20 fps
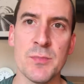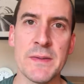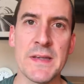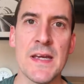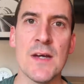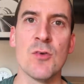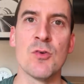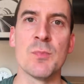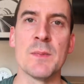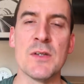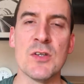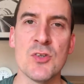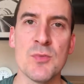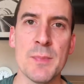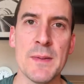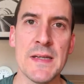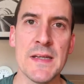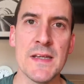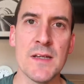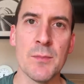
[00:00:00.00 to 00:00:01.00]
Mikel's been
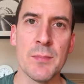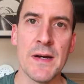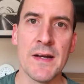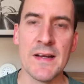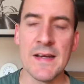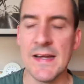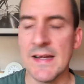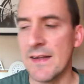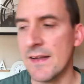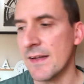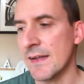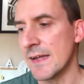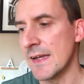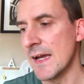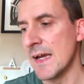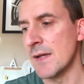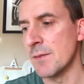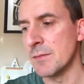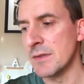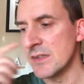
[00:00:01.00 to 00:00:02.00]
speaking about it ahead of the
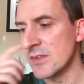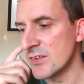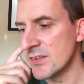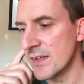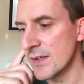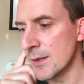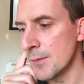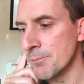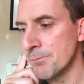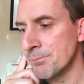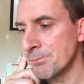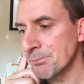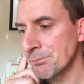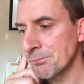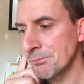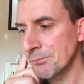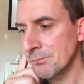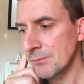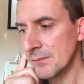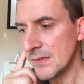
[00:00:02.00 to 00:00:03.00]
game, and he said,
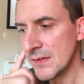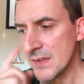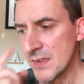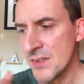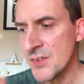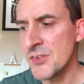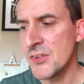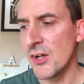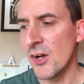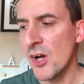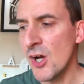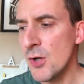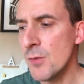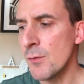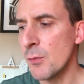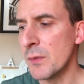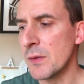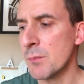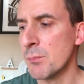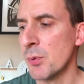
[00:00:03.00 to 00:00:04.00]
I hope
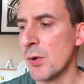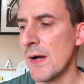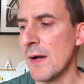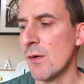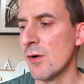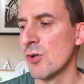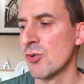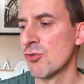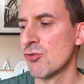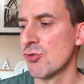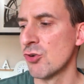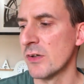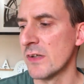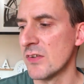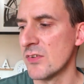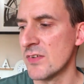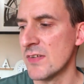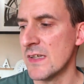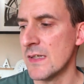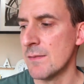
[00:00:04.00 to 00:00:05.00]
that we can put out our
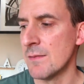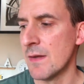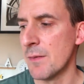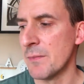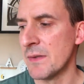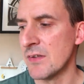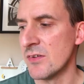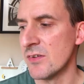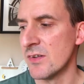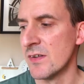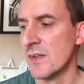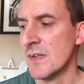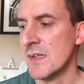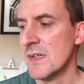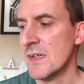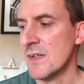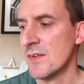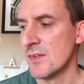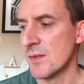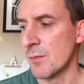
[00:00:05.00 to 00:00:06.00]
strongest team. That means that
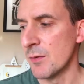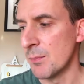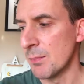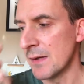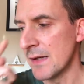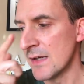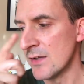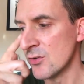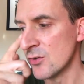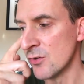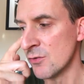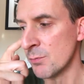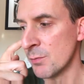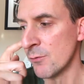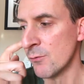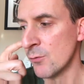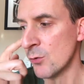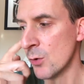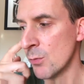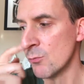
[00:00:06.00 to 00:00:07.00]
some of the players that have
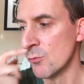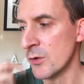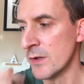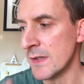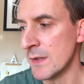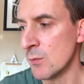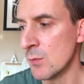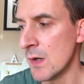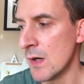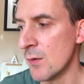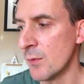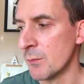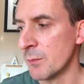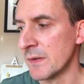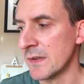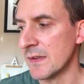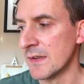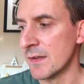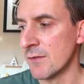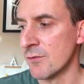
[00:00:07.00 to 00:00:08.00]
performed really well and
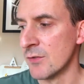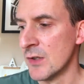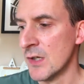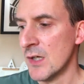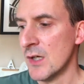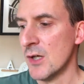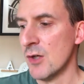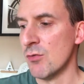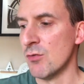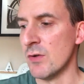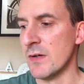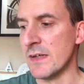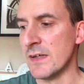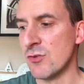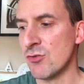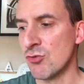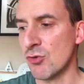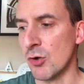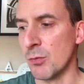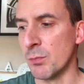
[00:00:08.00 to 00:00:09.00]
we can give really
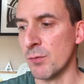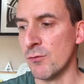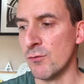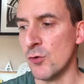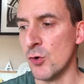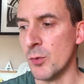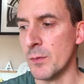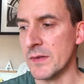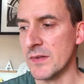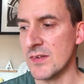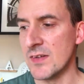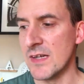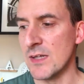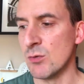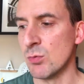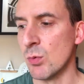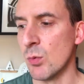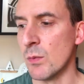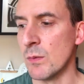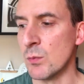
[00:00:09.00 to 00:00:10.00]
strong performance. That
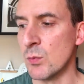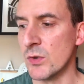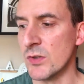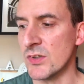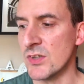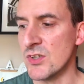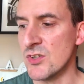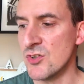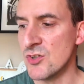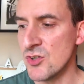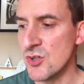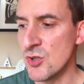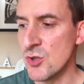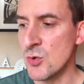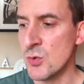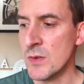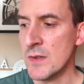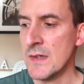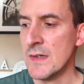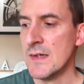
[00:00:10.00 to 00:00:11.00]
is what we want to
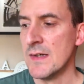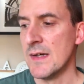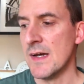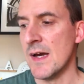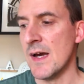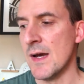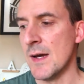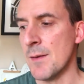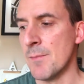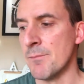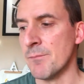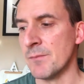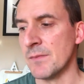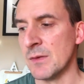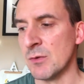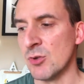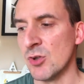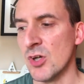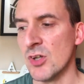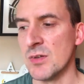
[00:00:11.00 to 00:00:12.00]
do.
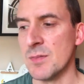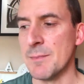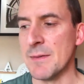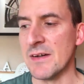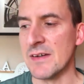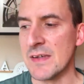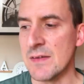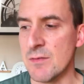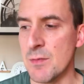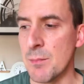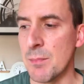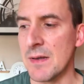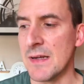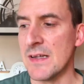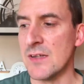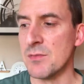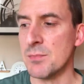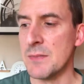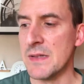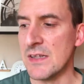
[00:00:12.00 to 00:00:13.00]
He was asked about giving
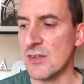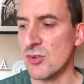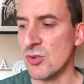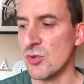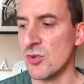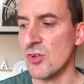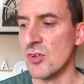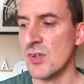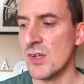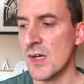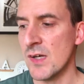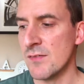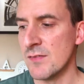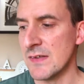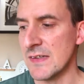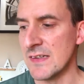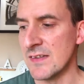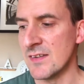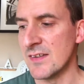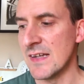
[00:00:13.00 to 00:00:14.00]
players minutes who deserve
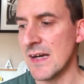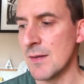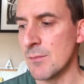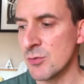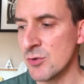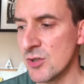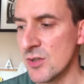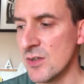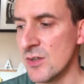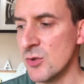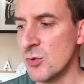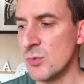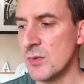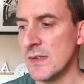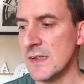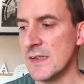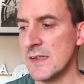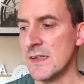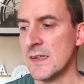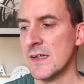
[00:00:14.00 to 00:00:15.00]
it, and he said,
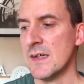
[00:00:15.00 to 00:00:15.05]
absolutely.